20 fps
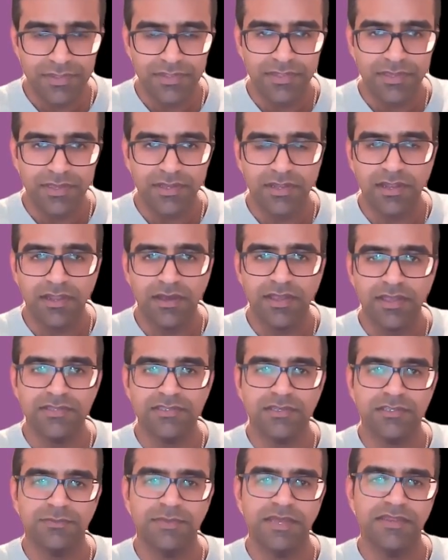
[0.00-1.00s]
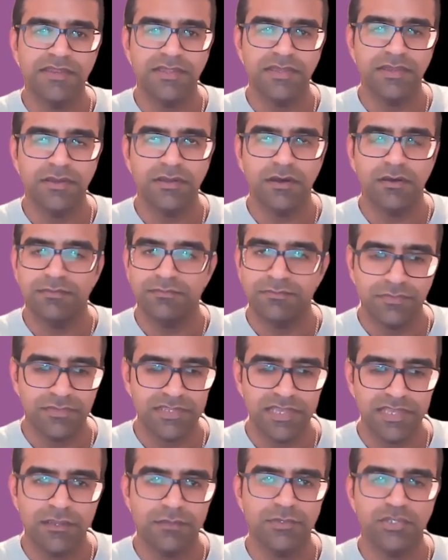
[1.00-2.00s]
the clients are
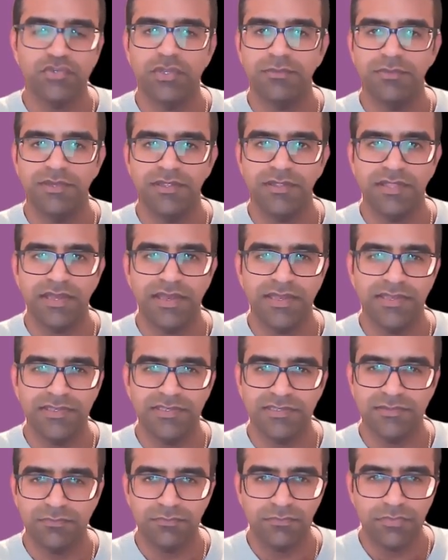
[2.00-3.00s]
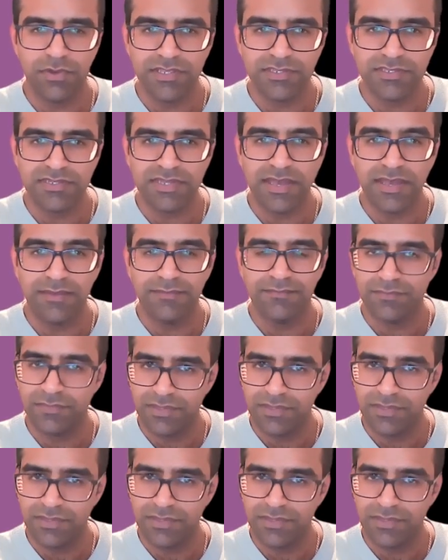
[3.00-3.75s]
taking up a treatment that is priced at,